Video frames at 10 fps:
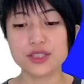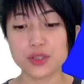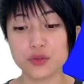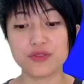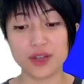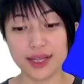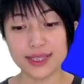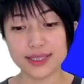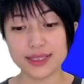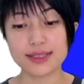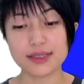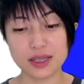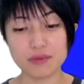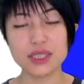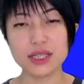to find is
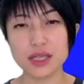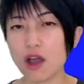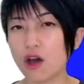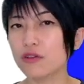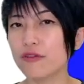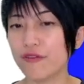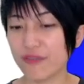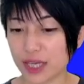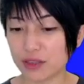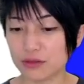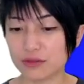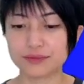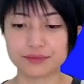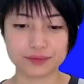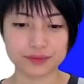something called fill.
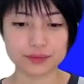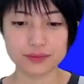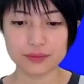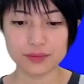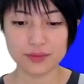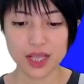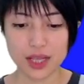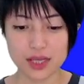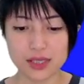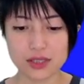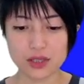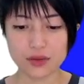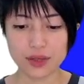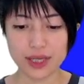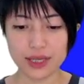
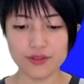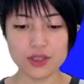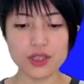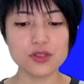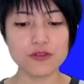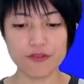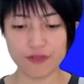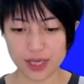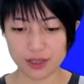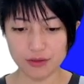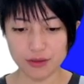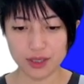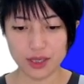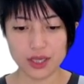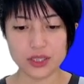So if you go to fill,
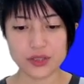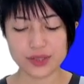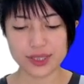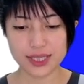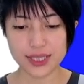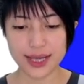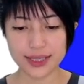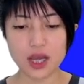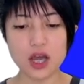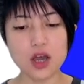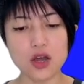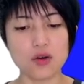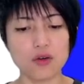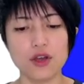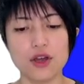you will see that,
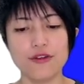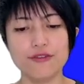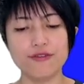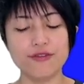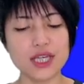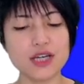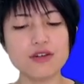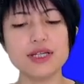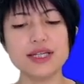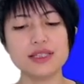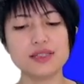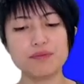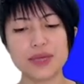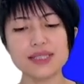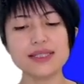oh, fill is
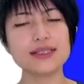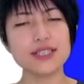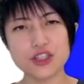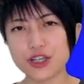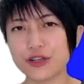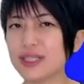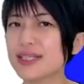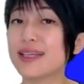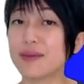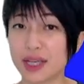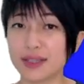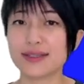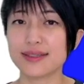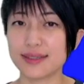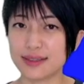basically sharing the same kind
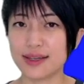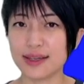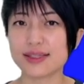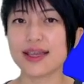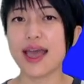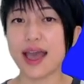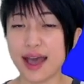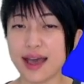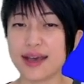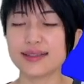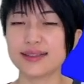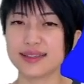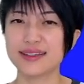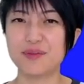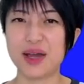of syntax
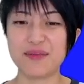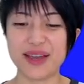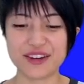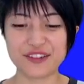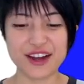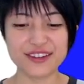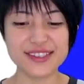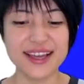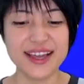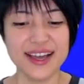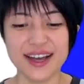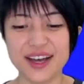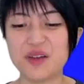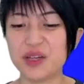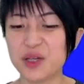as my background.
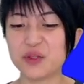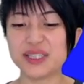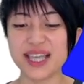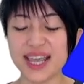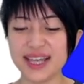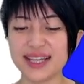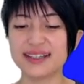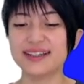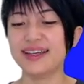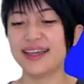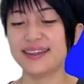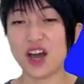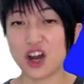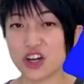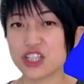Um, it would take an
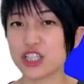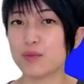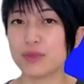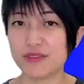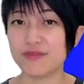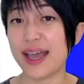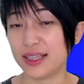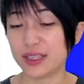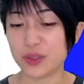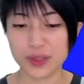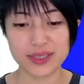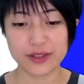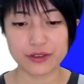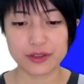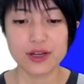RGB value in
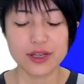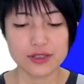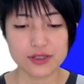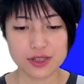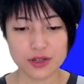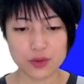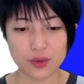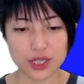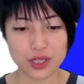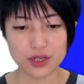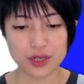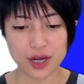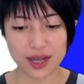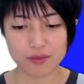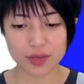there. So
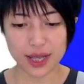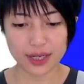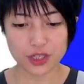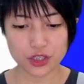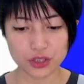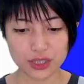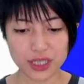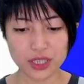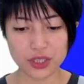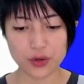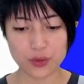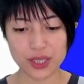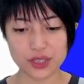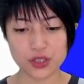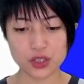here I'm actually
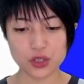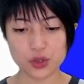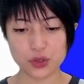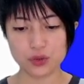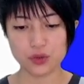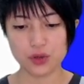going to